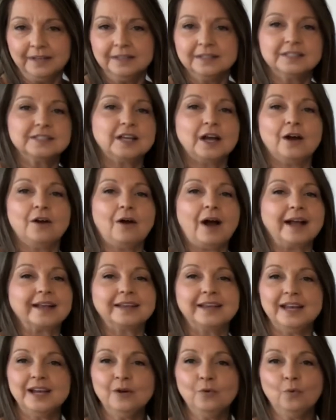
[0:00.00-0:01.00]
So I
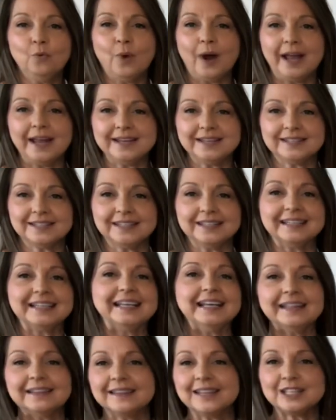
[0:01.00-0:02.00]
can't wait to
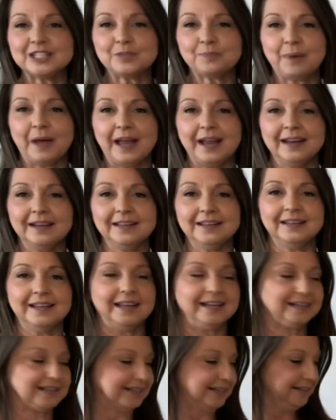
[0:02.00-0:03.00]
get this painted
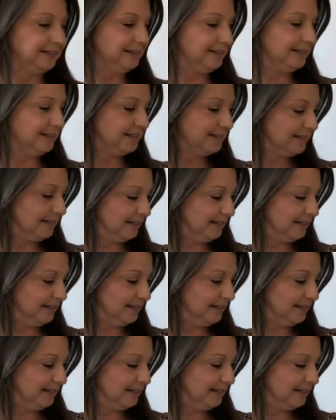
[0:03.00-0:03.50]
and get this